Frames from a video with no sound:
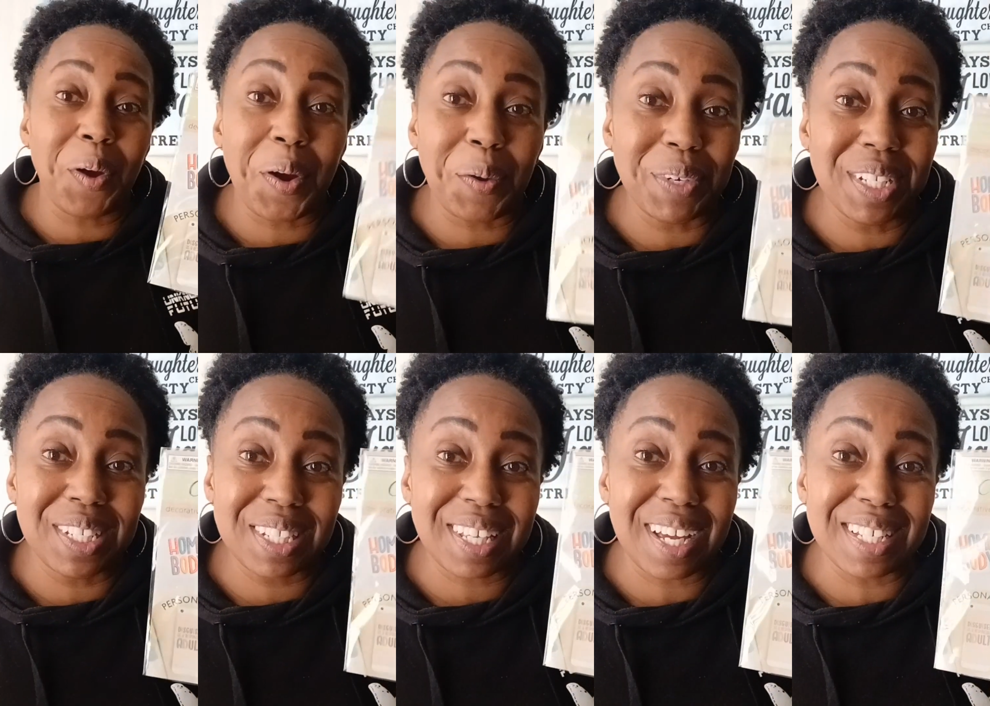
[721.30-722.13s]
Are we
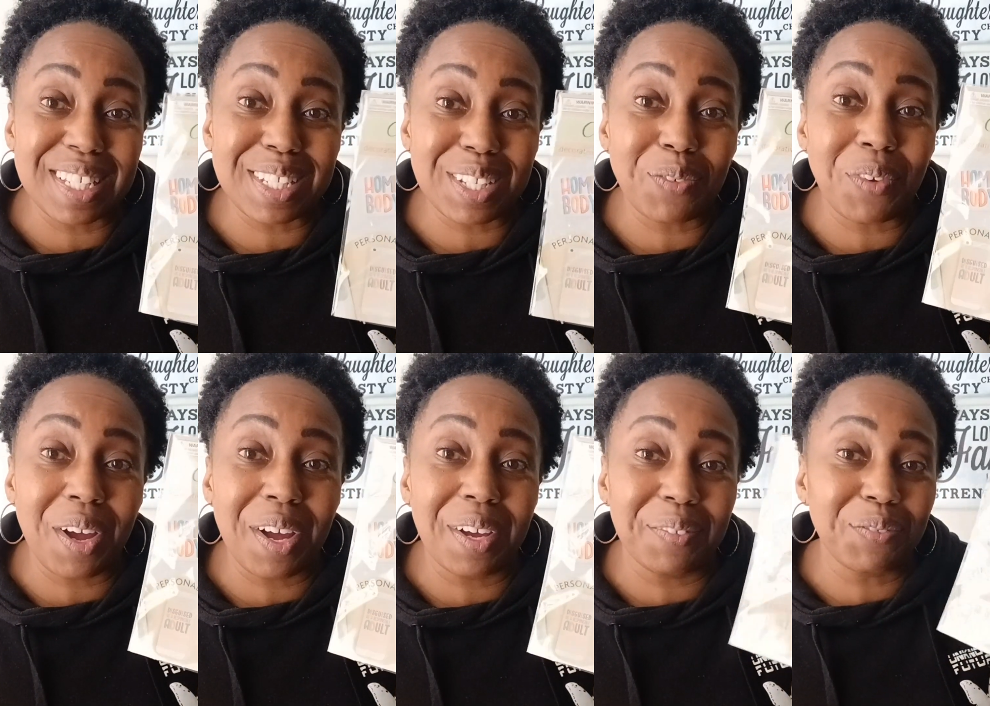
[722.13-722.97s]
disguised as a
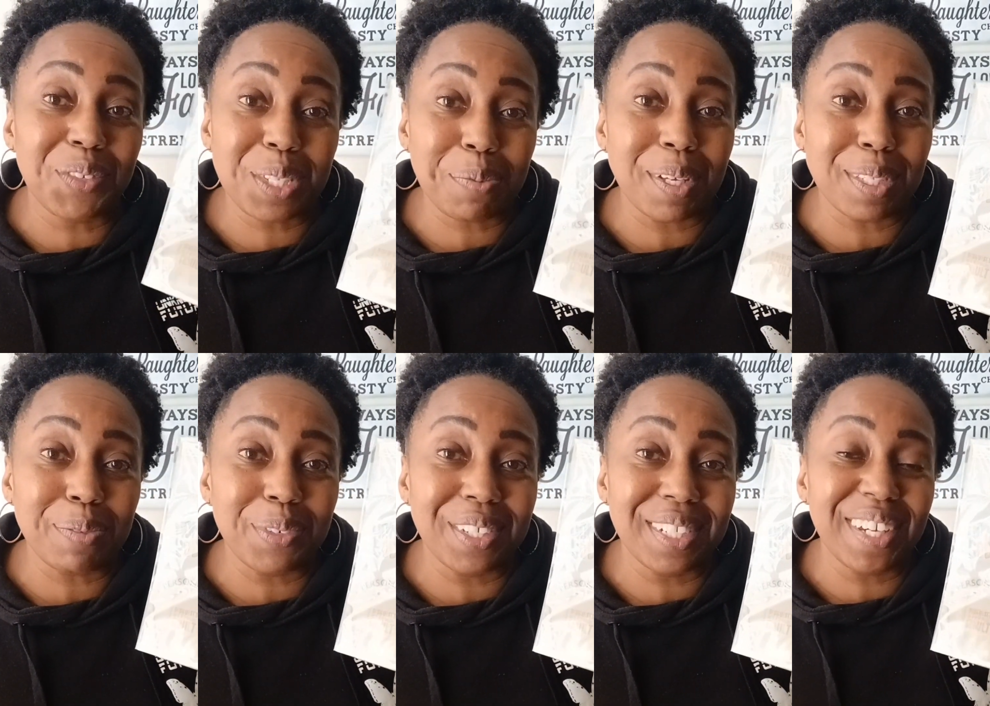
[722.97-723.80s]
uh,
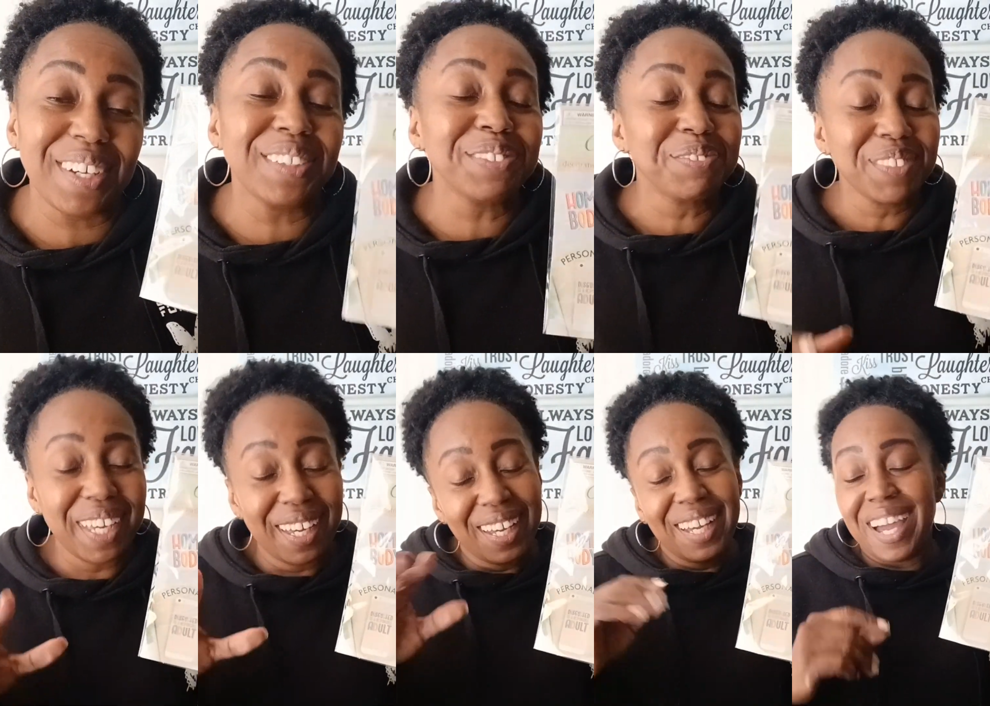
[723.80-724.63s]
responsible adult?
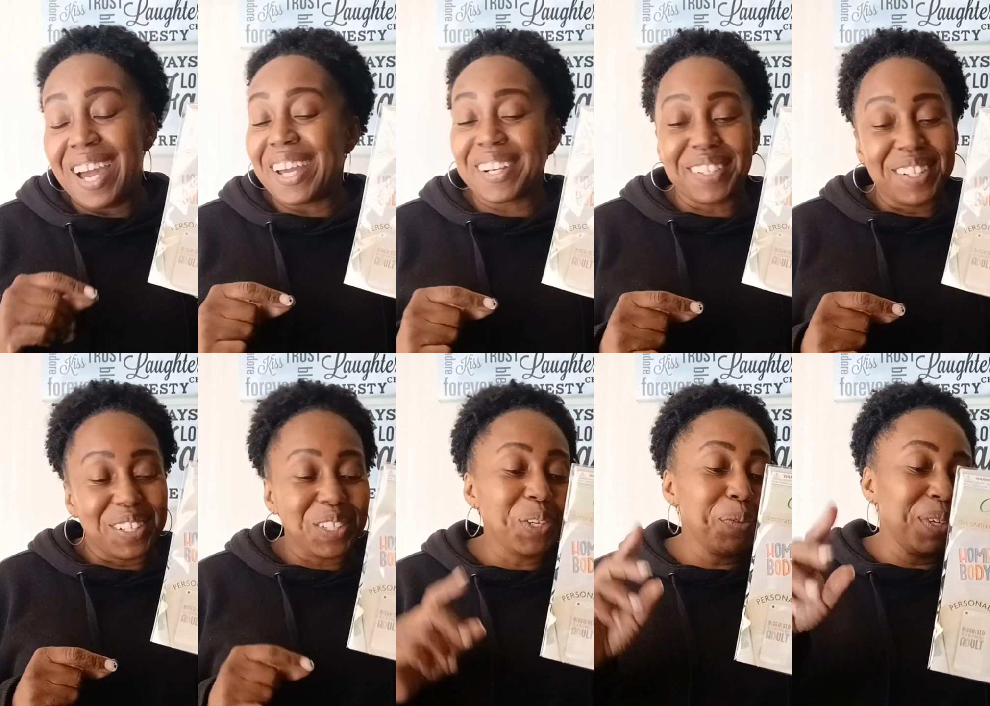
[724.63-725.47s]
I don't know.
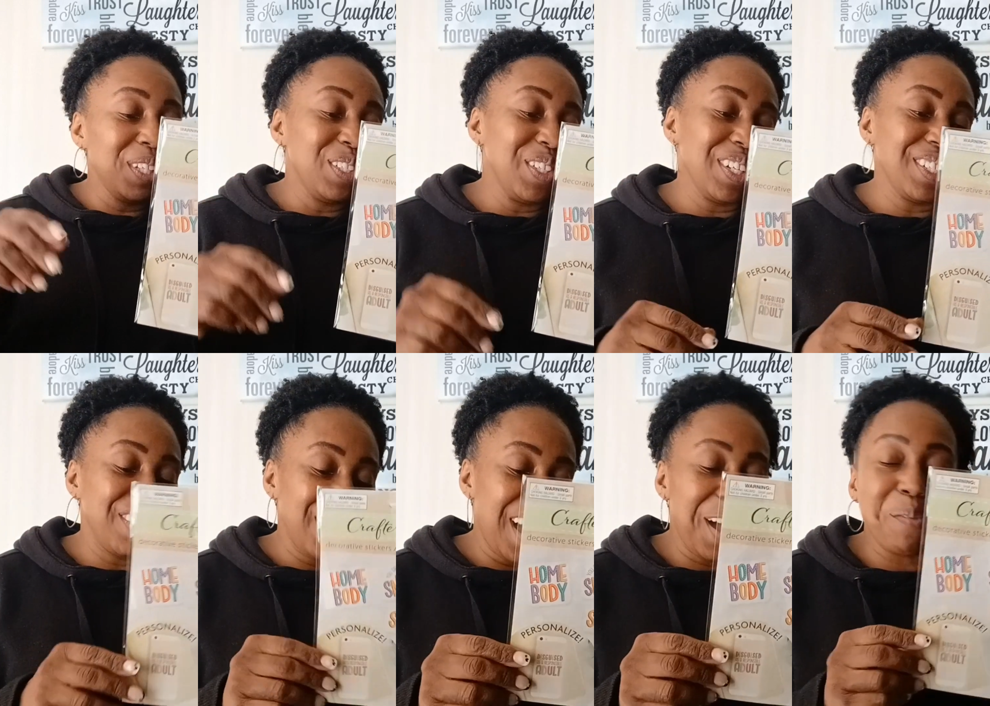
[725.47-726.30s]
You be the judge of
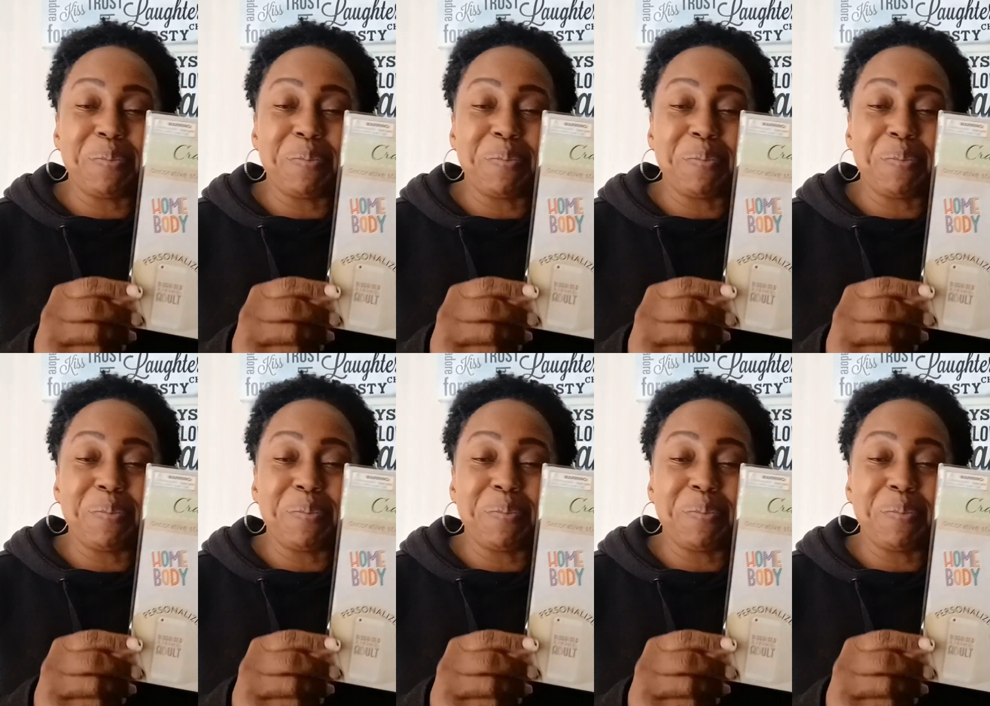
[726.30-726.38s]
that.